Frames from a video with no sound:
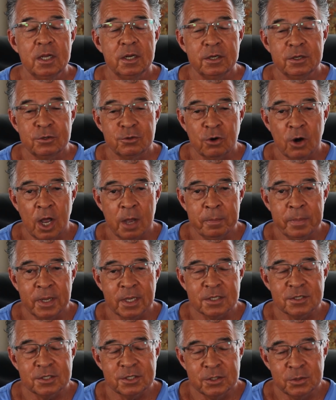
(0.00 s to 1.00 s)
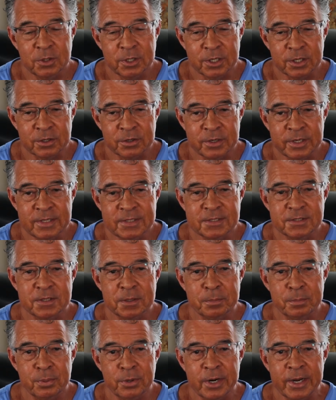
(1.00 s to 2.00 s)
Nootropics to increase
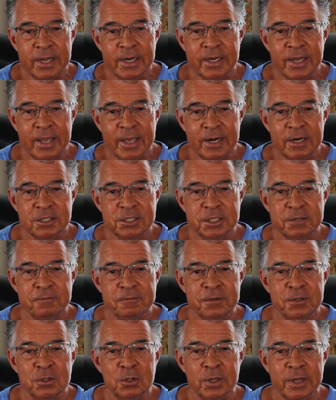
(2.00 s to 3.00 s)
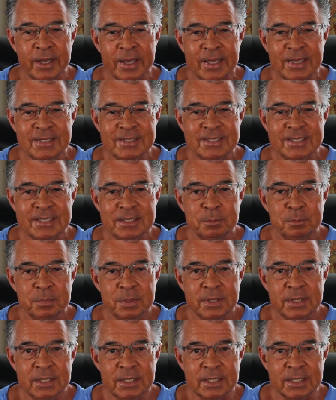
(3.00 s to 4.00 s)
the brain energy fuel
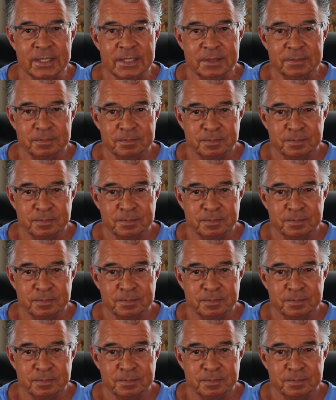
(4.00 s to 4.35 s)
ATP